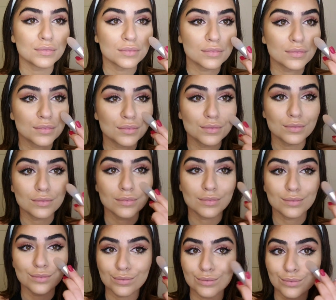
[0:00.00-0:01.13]

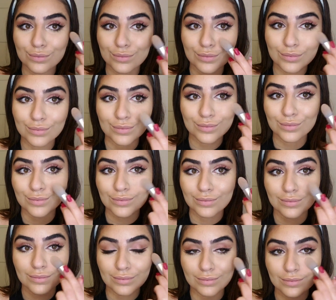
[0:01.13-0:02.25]

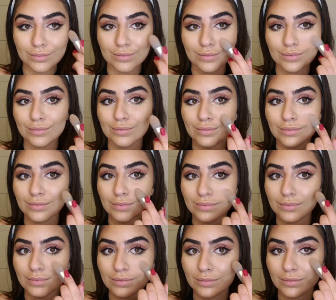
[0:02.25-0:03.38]

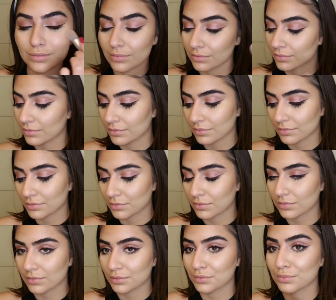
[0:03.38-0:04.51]

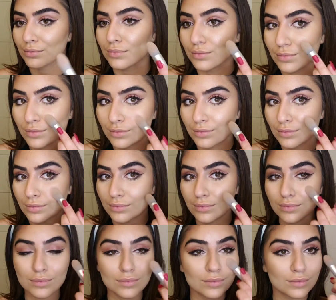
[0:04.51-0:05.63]

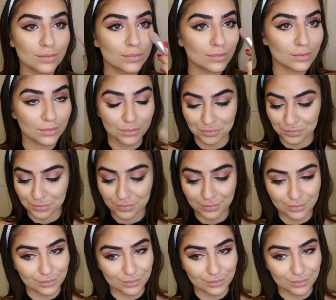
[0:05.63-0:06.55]
(no one is talking)